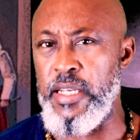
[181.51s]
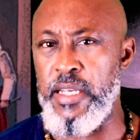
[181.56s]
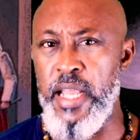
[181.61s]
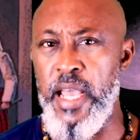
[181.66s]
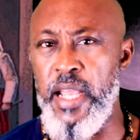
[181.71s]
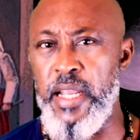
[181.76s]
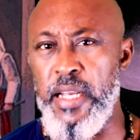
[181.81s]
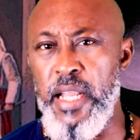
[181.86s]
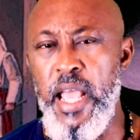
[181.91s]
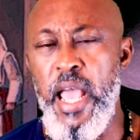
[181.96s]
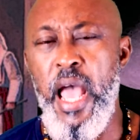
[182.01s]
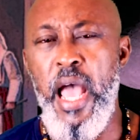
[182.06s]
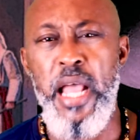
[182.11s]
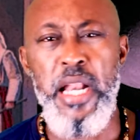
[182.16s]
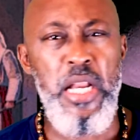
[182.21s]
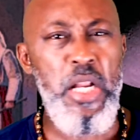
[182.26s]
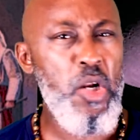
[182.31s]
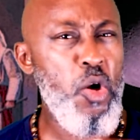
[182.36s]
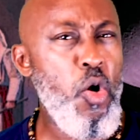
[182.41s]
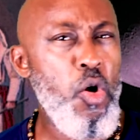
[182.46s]
night.
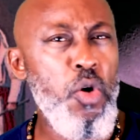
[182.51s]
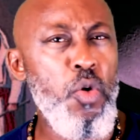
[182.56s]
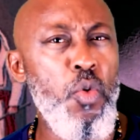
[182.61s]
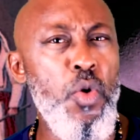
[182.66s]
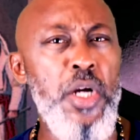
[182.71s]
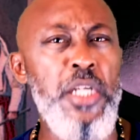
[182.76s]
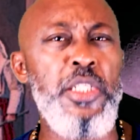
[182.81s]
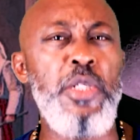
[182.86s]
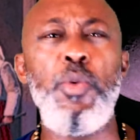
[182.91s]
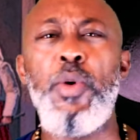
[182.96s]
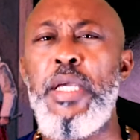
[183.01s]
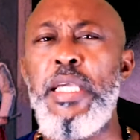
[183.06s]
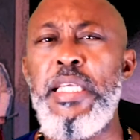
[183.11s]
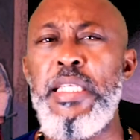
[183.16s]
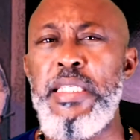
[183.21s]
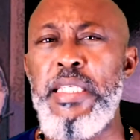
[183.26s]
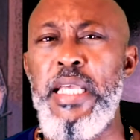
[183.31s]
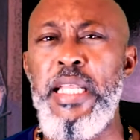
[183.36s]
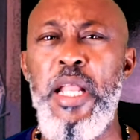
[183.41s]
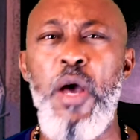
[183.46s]
And in other words, what
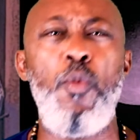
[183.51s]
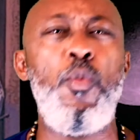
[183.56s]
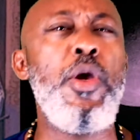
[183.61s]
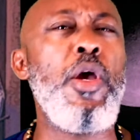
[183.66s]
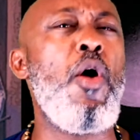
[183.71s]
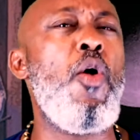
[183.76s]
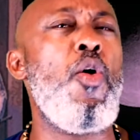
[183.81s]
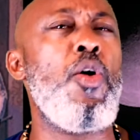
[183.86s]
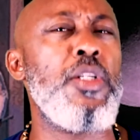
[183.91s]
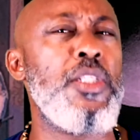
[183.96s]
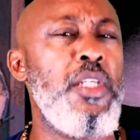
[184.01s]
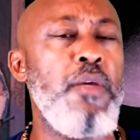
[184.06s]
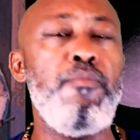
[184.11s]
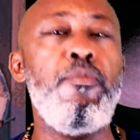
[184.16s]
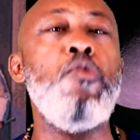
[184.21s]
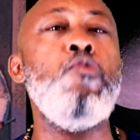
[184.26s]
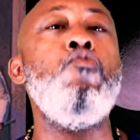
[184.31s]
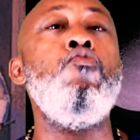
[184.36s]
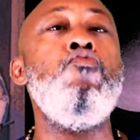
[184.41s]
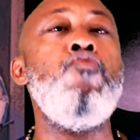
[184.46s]
he's saying, that we ought to
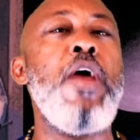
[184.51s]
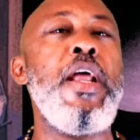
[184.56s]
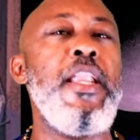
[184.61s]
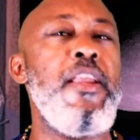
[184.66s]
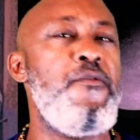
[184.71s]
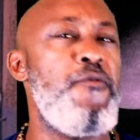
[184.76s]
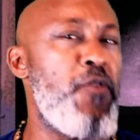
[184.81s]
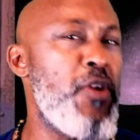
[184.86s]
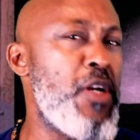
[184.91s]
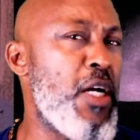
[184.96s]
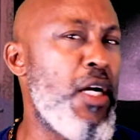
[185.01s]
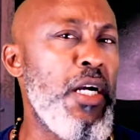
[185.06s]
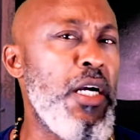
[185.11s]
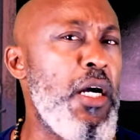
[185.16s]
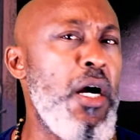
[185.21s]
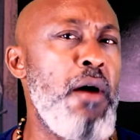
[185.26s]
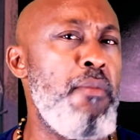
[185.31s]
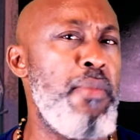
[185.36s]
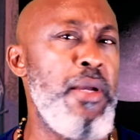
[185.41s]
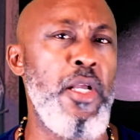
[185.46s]
be ready for the
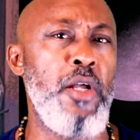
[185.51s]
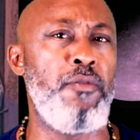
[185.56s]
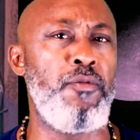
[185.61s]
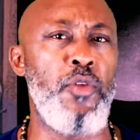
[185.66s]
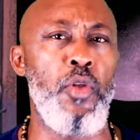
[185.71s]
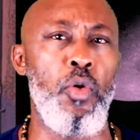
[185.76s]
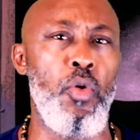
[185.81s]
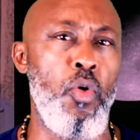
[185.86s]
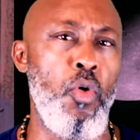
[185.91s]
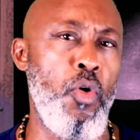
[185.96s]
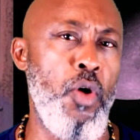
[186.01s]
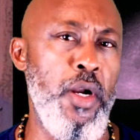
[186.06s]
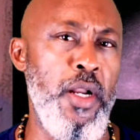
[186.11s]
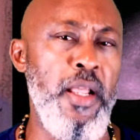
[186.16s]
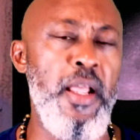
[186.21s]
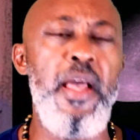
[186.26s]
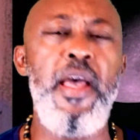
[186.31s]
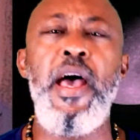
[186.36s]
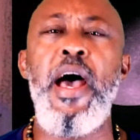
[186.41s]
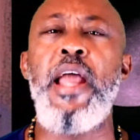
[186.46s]
coming of the Lord.
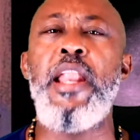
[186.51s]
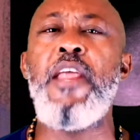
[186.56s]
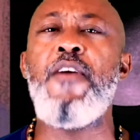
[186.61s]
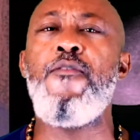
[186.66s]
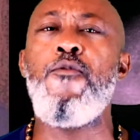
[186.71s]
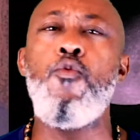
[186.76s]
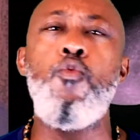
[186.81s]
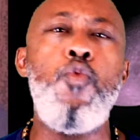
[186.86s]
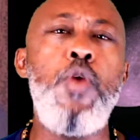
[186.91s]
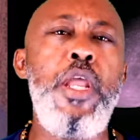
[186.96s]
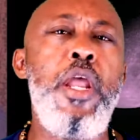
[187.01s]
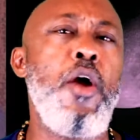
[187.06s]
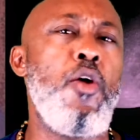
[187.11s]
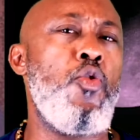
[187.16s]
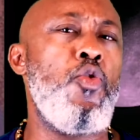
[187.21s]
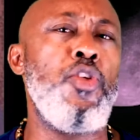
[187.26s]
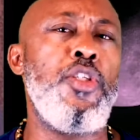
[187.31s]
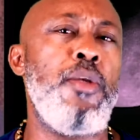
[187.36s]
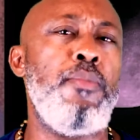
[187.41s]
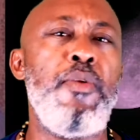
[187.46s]
And if we are
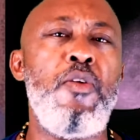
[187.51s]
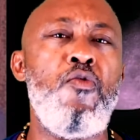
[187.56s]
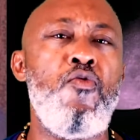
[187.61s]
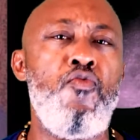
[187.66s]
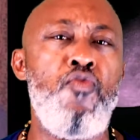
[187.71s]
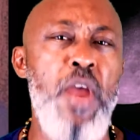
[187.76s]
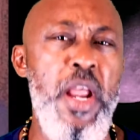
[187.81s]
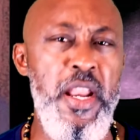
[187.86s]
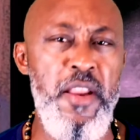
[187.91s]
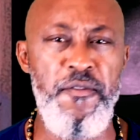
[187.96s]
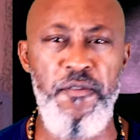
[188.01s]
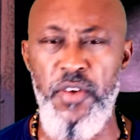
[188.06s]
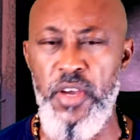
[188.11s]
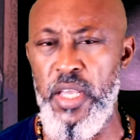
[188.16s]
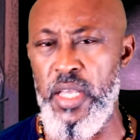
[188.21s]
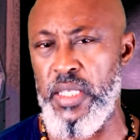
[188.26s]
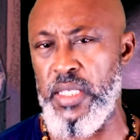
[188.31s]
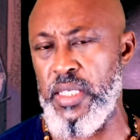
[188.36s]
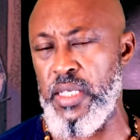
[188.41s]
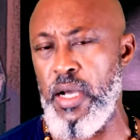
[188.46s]
going to be ready for
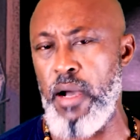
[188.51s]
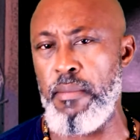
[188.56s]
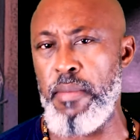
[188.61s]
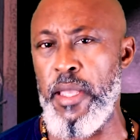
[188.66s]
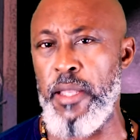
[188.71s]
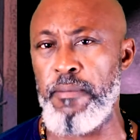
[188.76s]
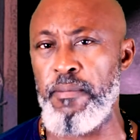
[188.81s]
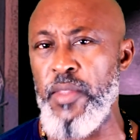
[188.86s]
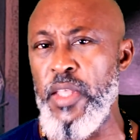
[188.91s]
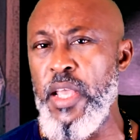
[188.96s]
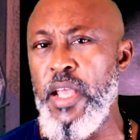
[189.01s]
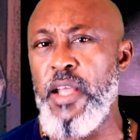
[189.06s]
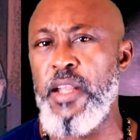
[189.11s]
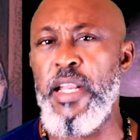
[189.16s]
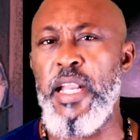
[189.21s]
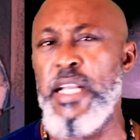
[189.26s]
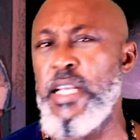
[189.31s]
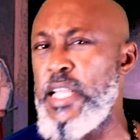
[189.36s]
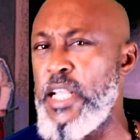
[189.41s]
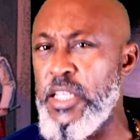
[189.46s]
his coming,
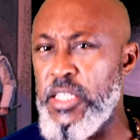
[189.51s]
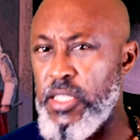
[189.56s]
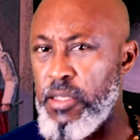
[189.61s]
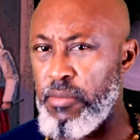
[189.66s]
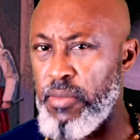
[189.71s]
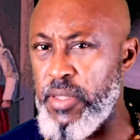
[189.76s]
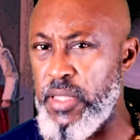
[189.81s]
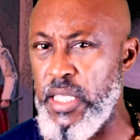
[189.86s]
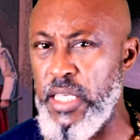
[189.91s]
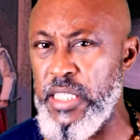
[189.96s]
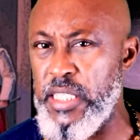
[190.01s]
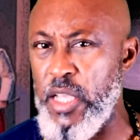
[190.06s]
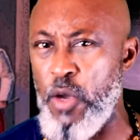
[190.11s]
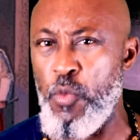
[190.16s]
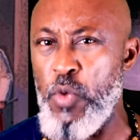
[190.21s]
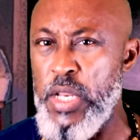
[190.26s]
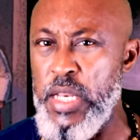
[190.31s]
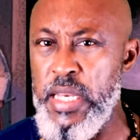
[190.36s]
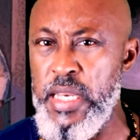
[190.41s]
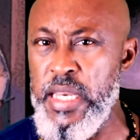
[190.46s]
then there's some things that
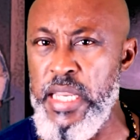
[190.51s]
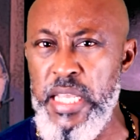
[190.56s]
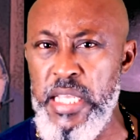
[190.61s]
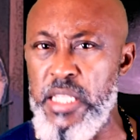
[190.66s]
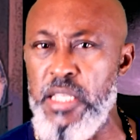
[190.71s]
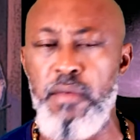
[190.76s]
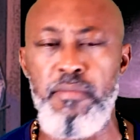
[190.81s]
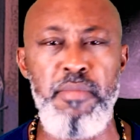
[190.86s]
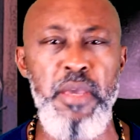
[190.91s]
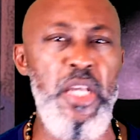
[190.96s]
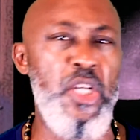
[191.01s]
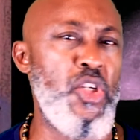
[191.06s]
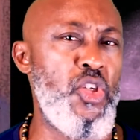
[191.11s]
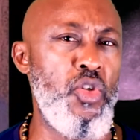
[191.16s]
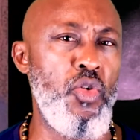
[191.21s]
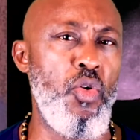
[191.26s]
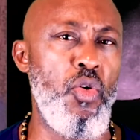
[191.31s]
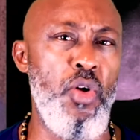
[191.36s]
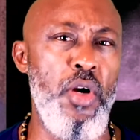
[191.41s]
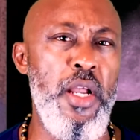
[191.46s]
we need to make
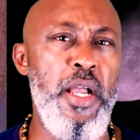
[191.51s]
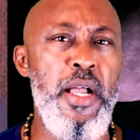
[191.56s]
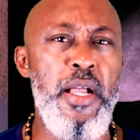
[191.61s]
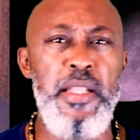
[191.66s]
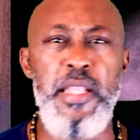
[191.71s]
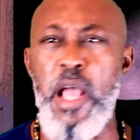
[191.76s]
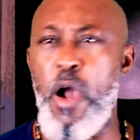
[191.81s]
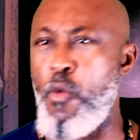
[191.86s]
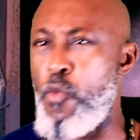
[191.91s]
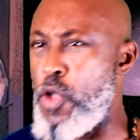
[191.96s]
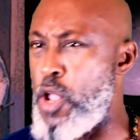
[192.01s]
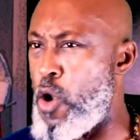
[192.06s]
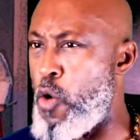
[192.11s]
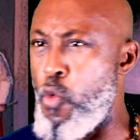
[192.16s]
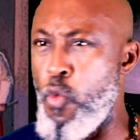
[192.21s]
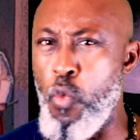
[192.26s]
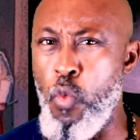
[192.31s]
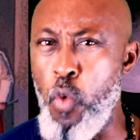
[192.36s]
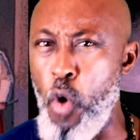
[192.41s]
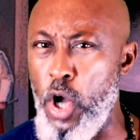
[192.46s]
sure that we are
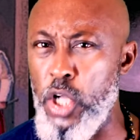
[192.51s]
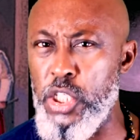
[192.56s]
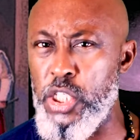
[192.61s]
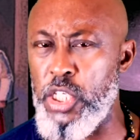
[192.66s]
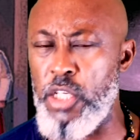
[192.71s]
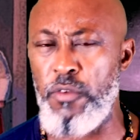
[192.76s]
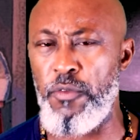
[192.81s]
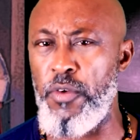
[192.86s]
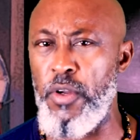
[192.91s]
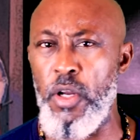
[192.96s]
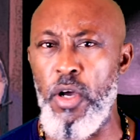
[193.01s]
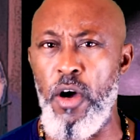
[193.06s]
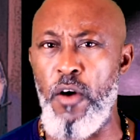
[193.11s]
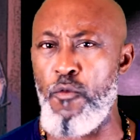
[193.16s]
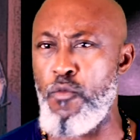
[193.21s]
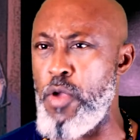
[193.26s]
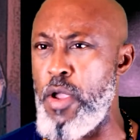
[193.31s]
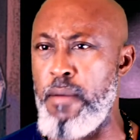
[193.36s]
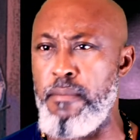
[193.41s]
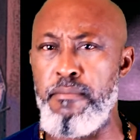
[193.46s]
watchful
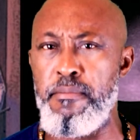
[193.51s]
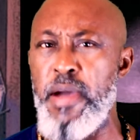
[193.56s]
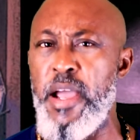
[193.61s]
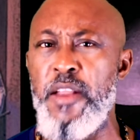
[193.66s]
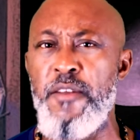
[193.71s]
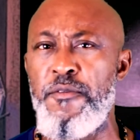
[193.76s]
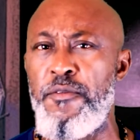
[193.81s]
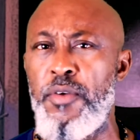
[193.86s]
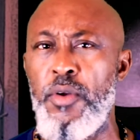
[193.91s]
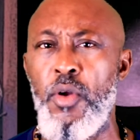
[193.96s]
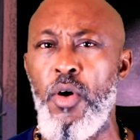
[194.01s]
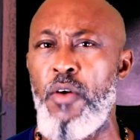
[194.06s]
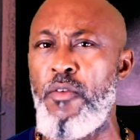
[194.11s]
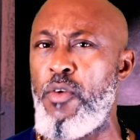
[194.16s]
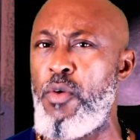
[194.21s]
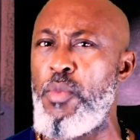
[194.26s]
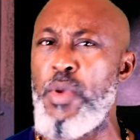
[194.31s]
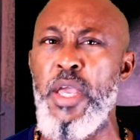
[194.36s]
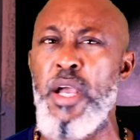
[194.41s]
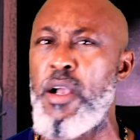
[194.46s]
of, we are mindful of,
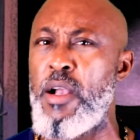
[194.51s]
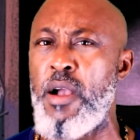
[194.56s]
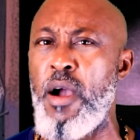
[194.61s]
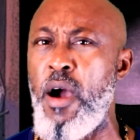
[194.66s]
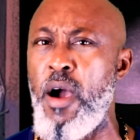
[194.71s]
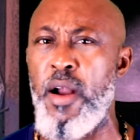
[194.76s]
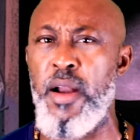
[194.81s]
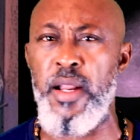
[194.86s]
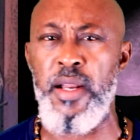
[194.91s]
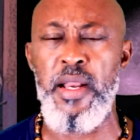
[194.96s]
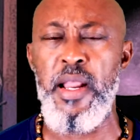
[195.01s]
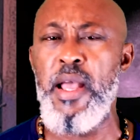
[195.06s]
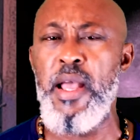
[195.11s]
and we are guarding,